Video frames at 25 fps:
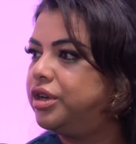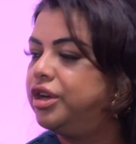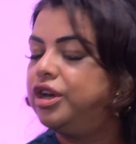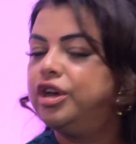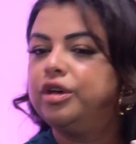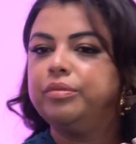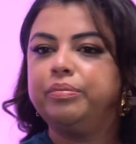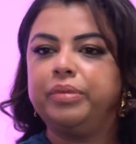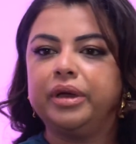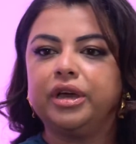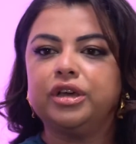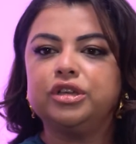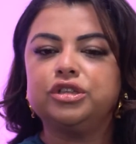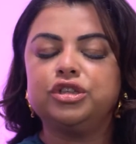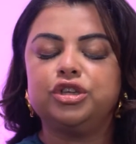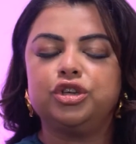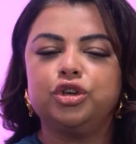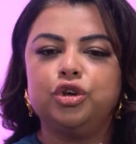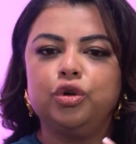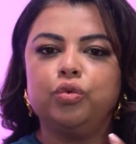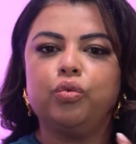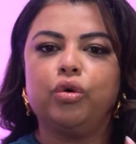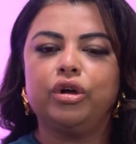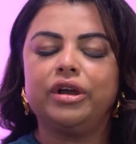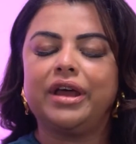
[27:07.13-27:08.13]
Of course. Because
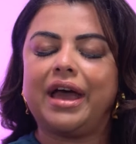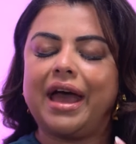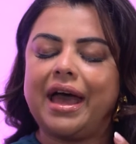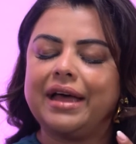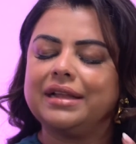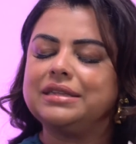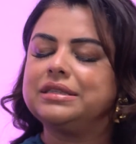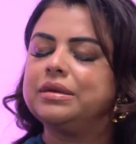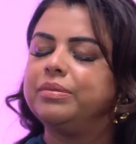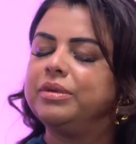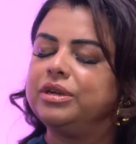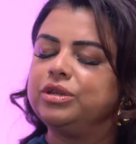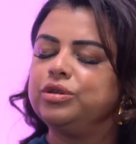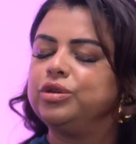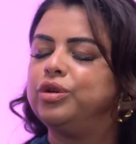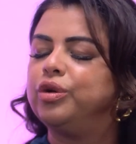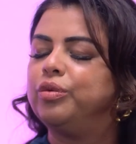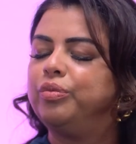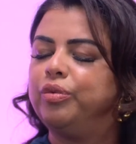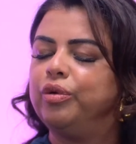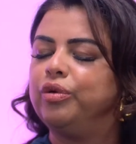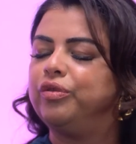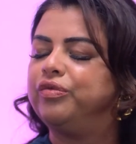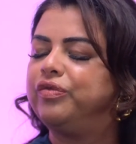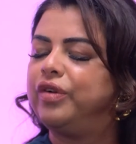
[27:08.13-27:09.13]
you want to add something to your
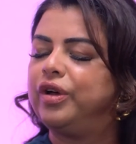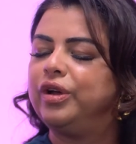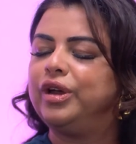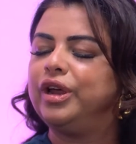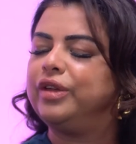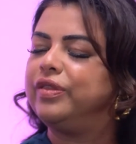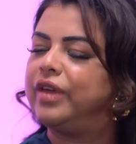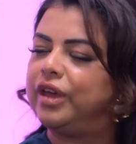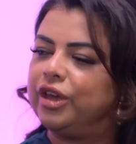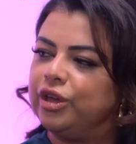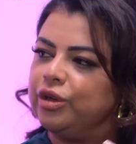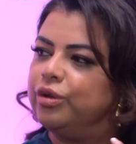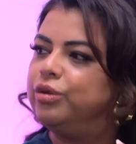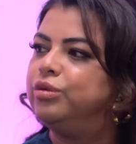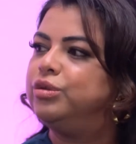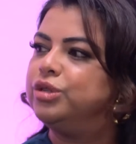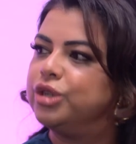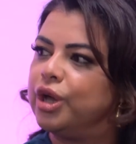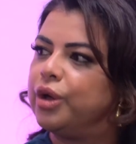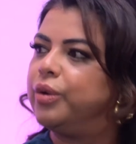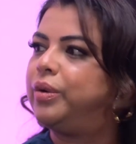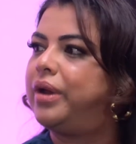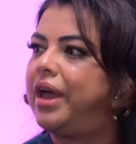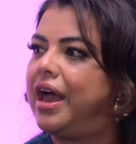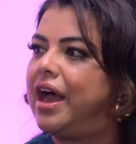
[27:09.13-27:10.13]
portfolio that you
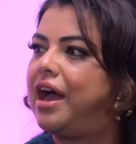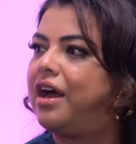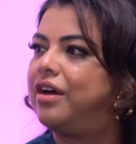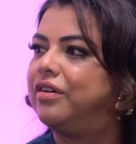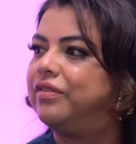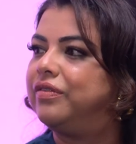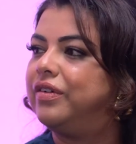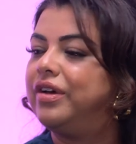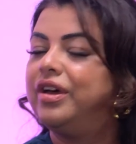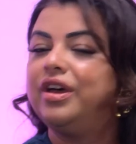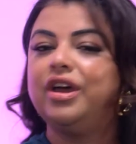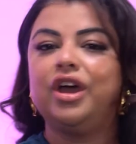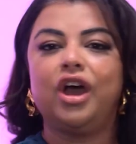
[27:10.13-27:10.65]
don't have.